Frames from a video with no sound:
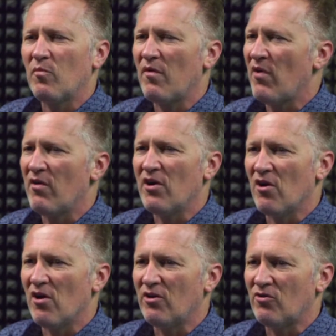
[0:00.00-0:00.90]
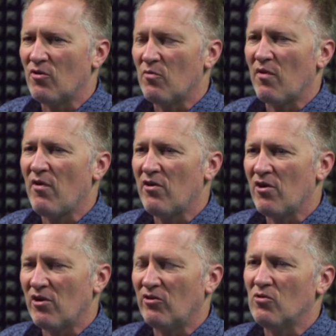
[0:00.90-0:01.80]
we're with very data. early. Do- we're very
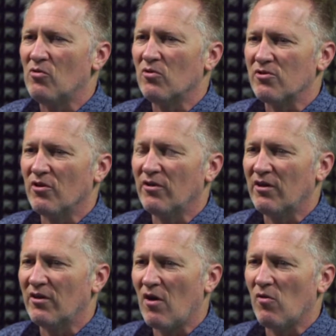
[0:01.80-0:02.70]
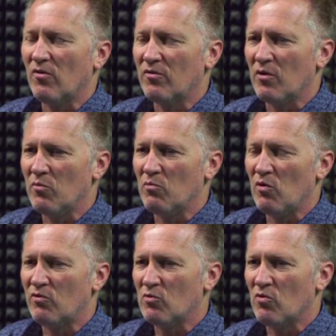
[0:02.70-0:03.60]
early doors on the whole the
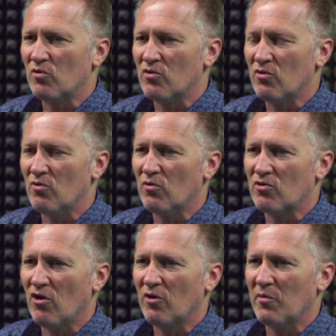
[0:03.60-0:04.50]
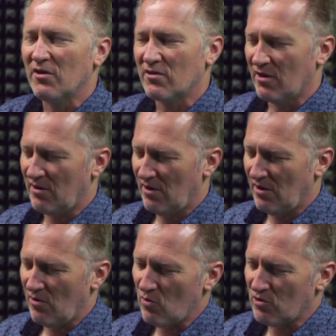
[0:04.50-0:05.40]
move towards autonomy. There's going
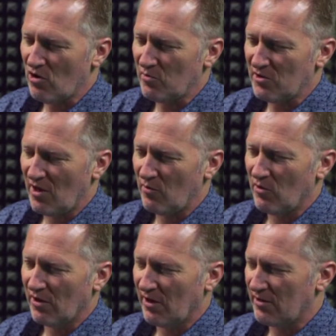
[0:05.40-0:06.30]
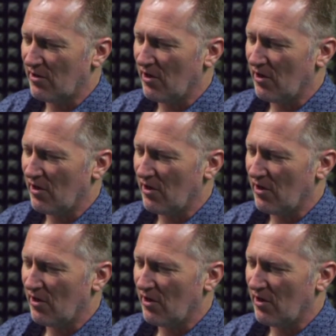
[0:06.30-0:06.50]
uh, autonomous networking is